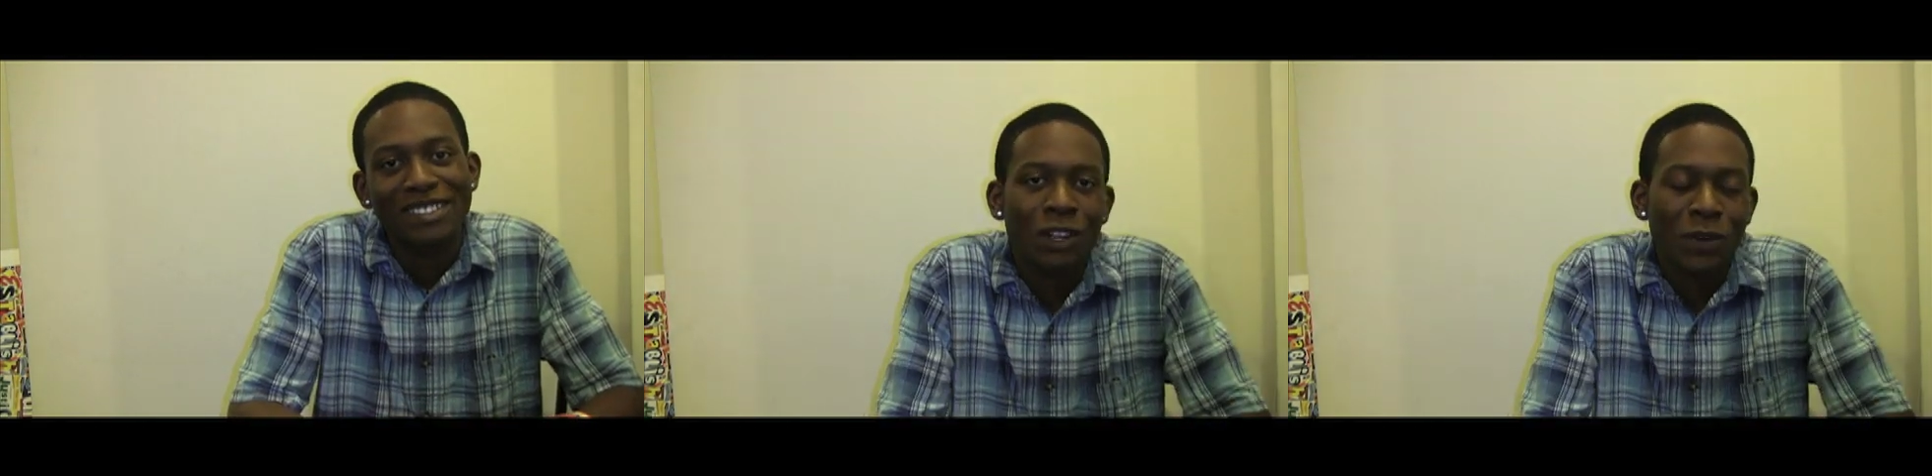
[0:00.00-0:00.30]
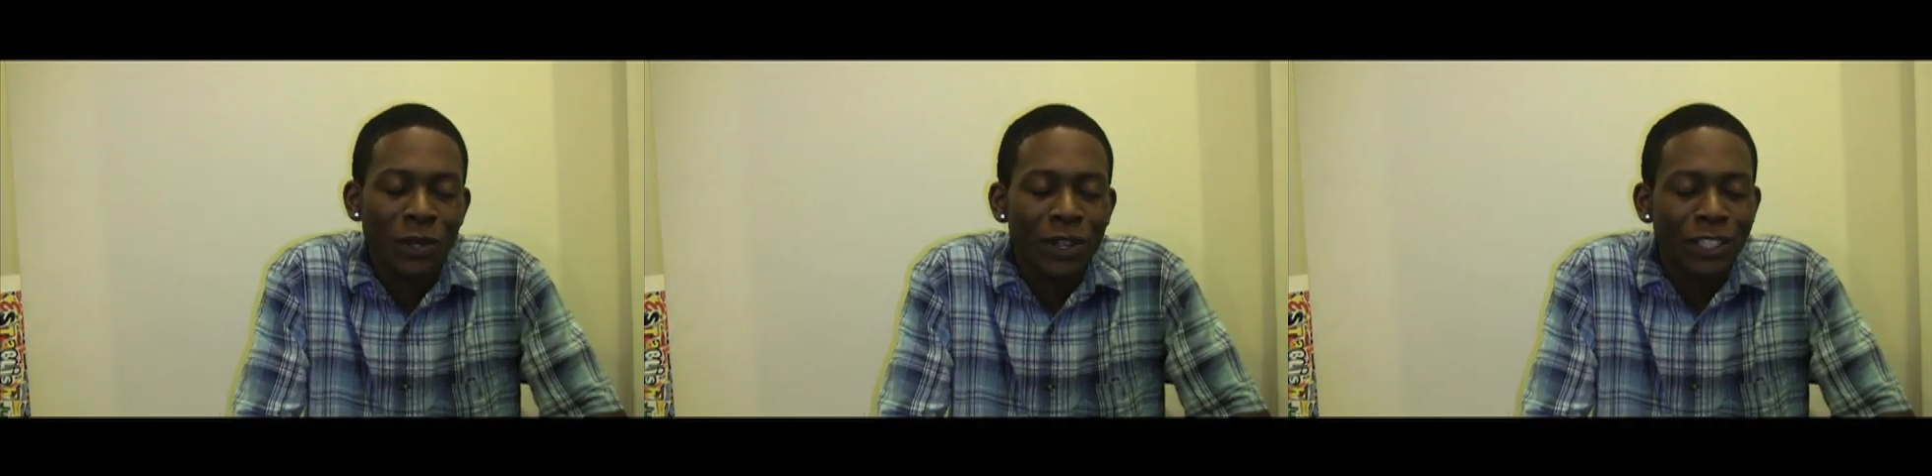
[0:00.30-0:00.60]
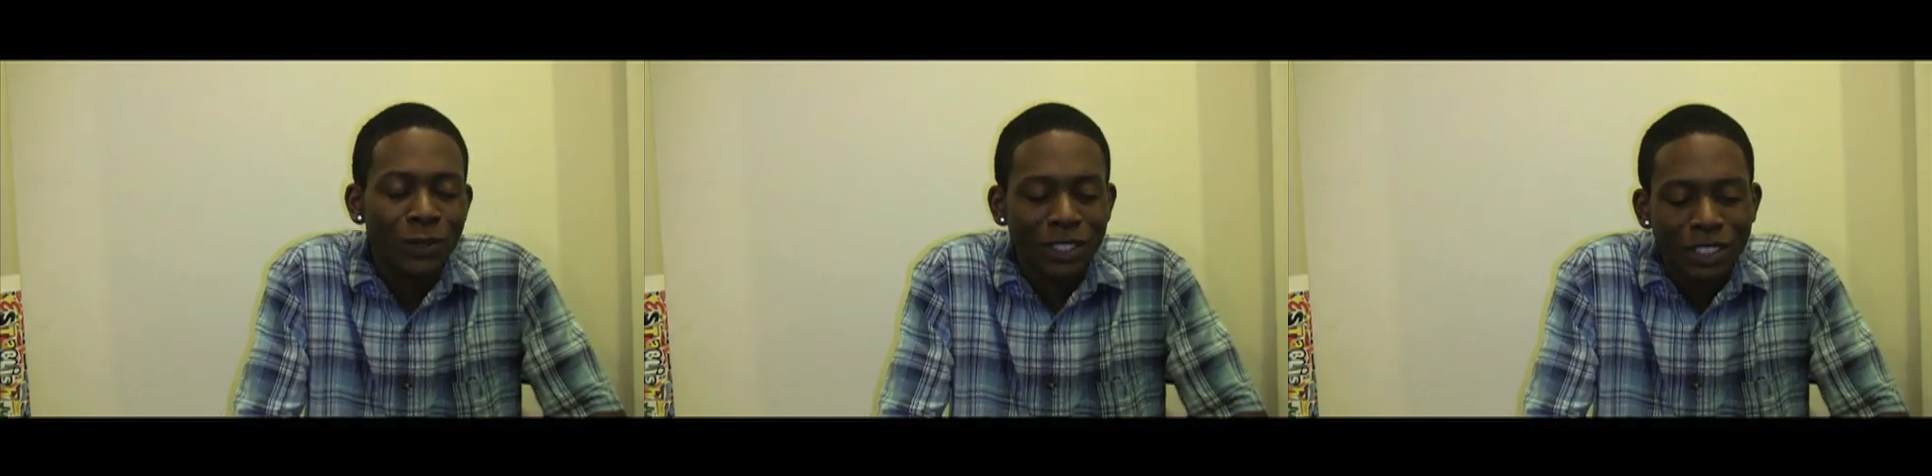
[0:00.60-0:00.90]
You know, when you
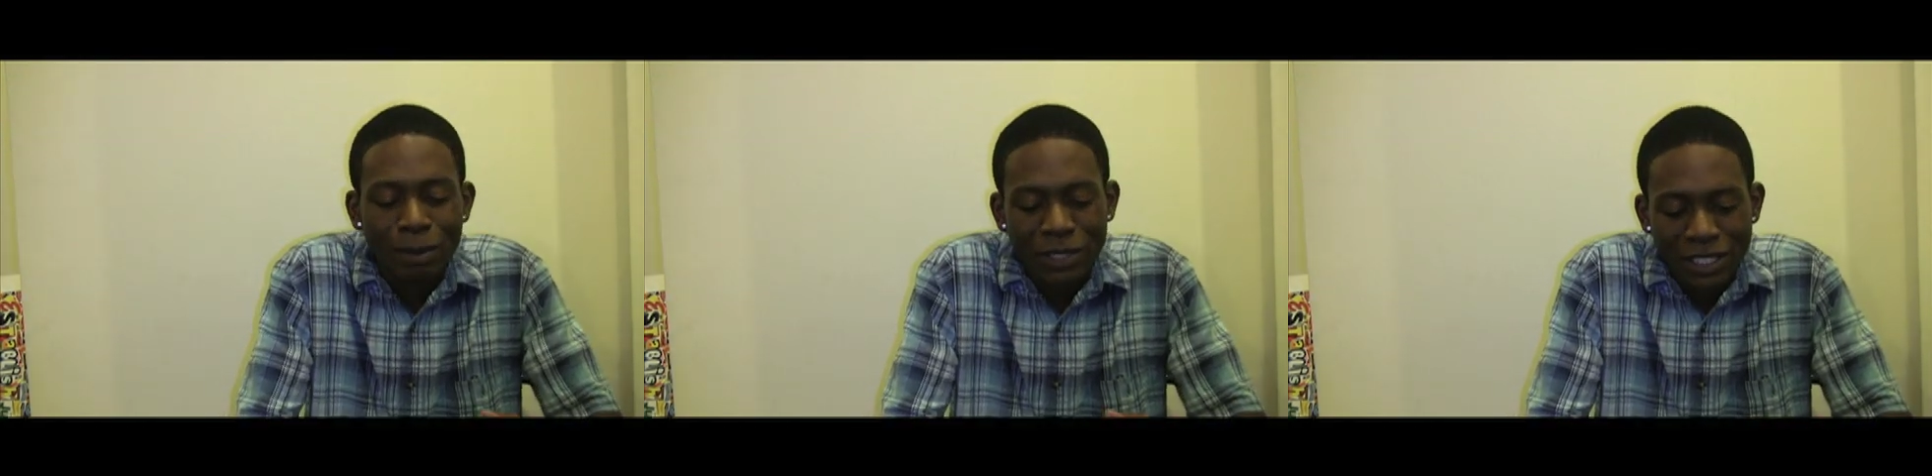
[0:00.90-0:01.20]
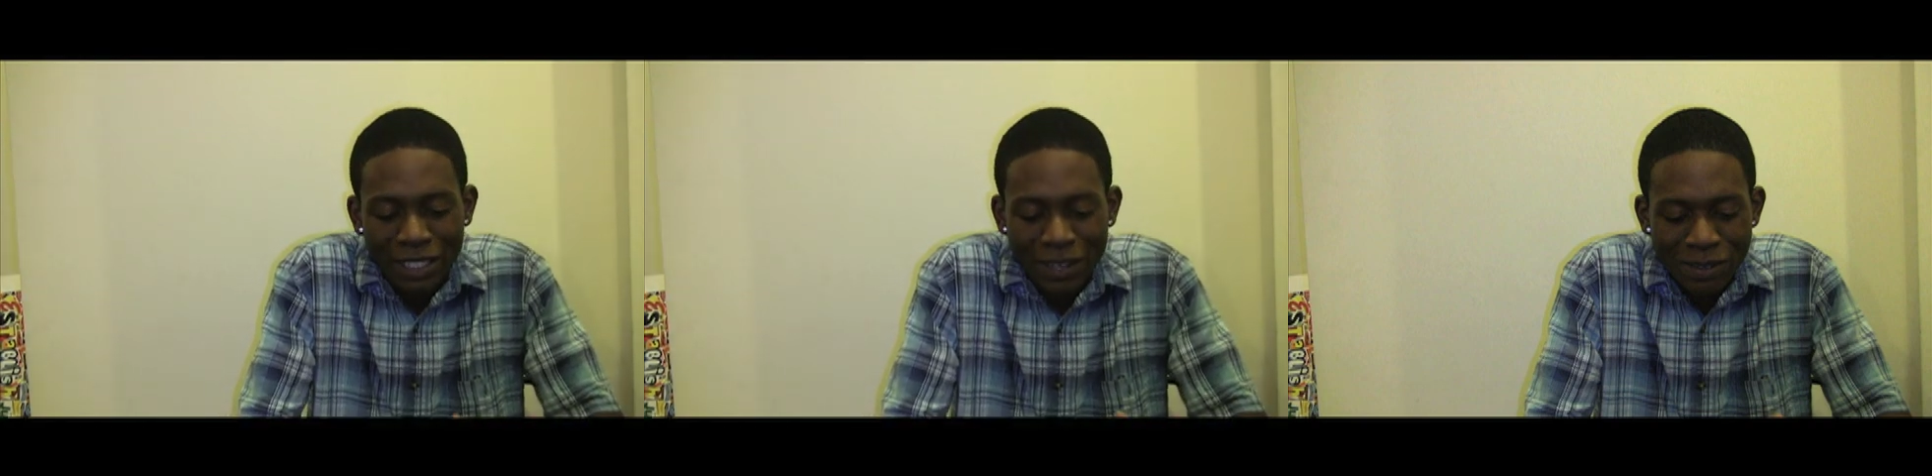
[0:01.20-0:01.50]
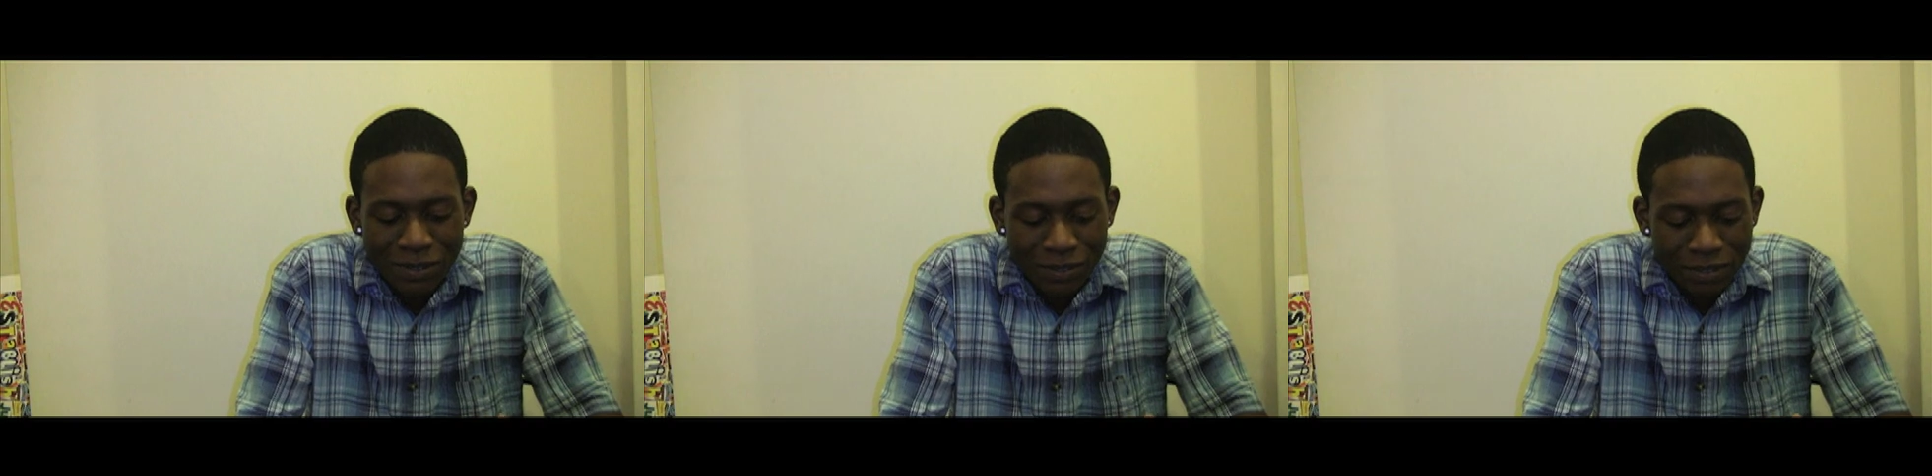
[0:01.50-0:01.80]
learn to accept
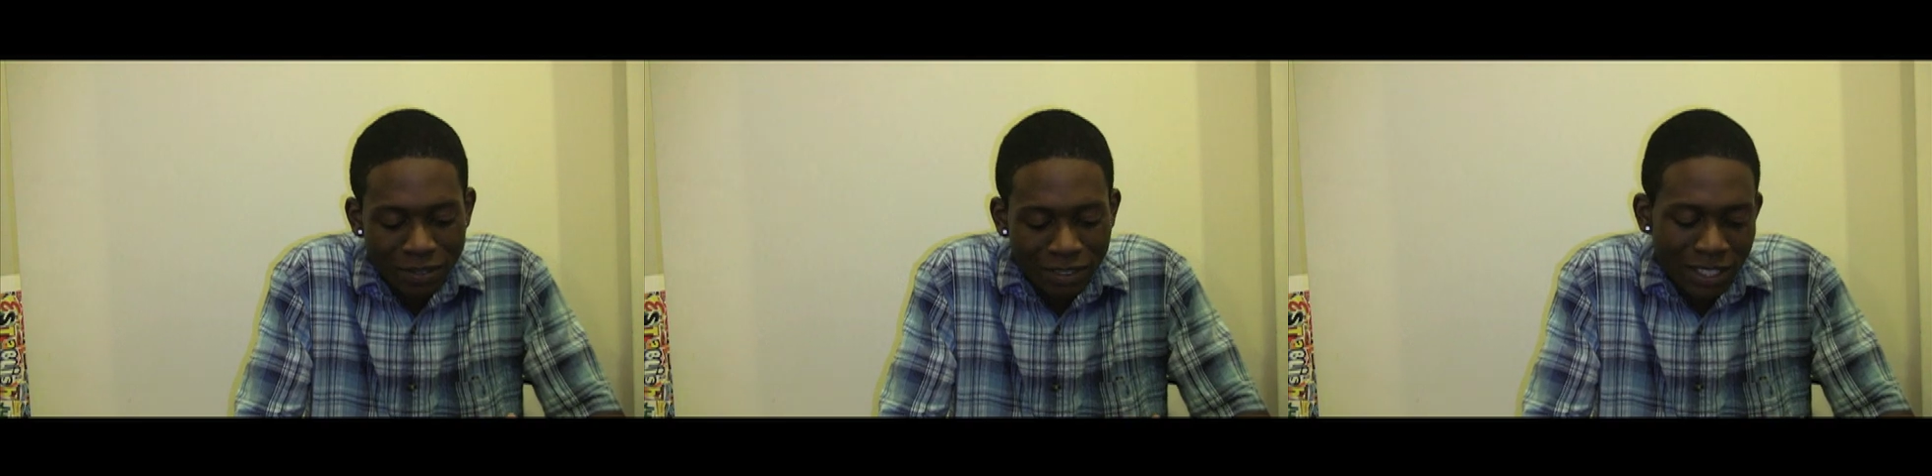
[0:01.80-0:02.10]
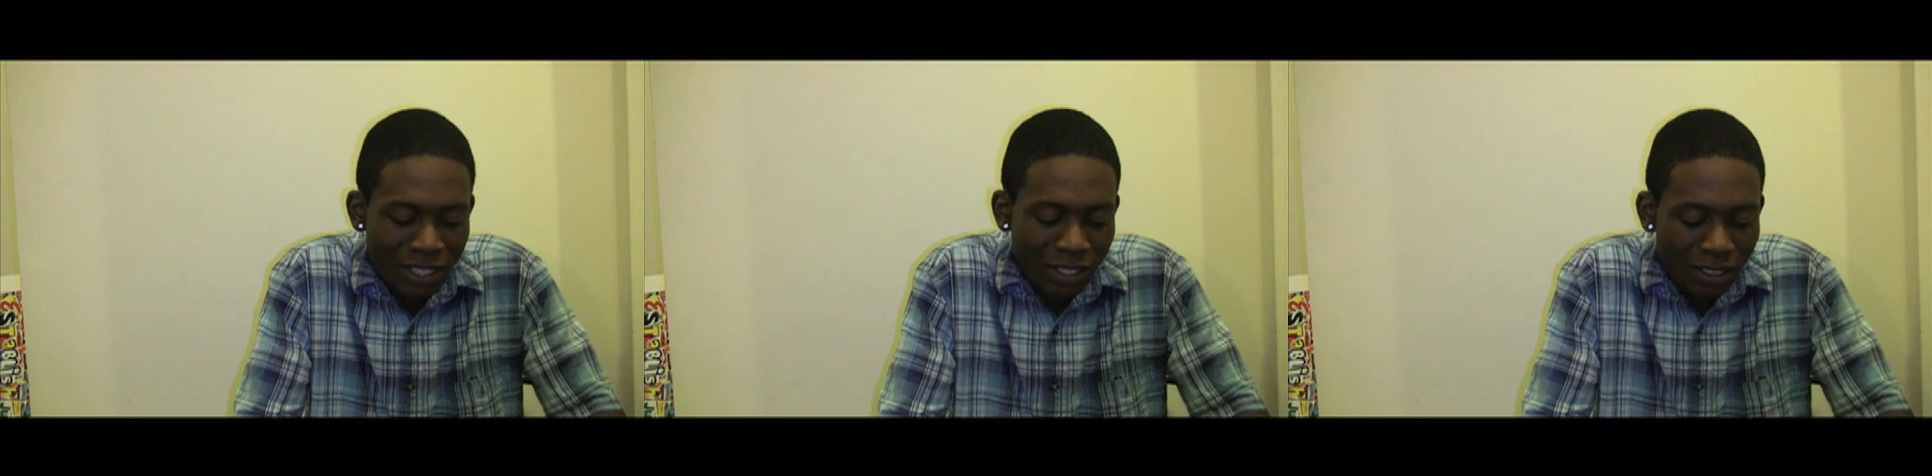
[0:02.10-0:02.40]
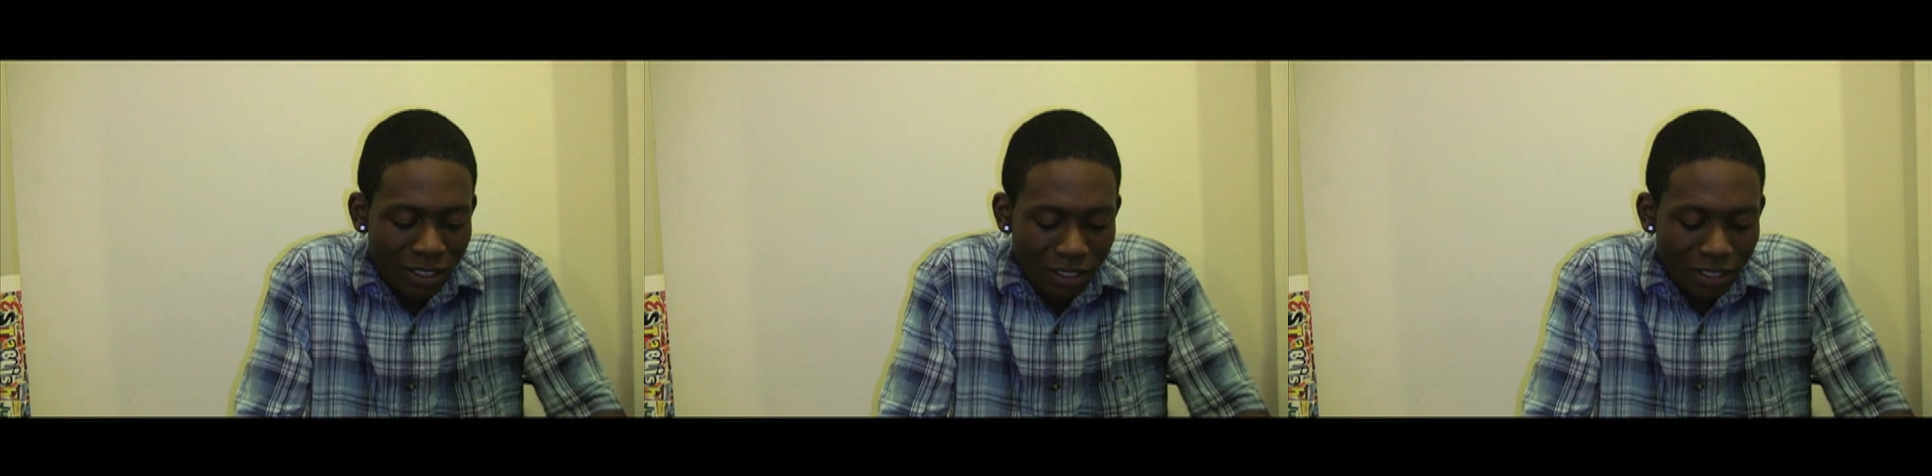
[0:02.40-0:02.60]
yourself, then